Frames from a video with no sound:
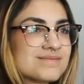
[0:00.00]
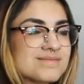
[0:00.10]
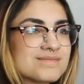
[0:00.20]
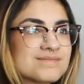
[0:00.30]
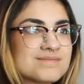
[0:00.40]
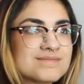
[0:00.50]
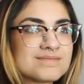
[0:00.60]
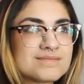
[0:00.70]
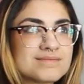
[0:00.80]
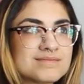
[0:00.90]

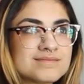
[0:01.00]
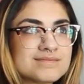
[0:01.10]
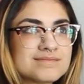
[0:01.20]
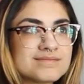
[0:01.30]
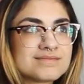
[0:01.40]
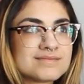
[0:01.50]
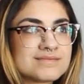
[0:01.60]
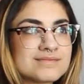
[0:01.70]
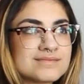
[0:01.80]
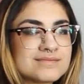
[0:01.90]

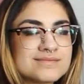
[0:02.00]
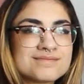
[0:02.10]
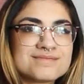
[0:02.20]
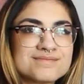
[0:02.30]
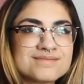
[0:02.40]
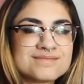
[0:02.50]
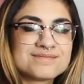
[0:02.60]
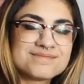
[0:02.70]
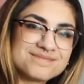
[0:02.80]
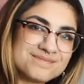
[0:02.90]

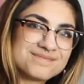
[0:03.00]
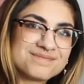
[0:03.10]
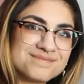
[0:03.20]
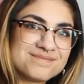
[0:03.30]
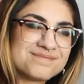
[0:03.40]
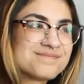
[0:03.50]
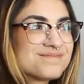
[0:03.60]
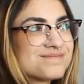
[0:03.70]
This person isn't speaking.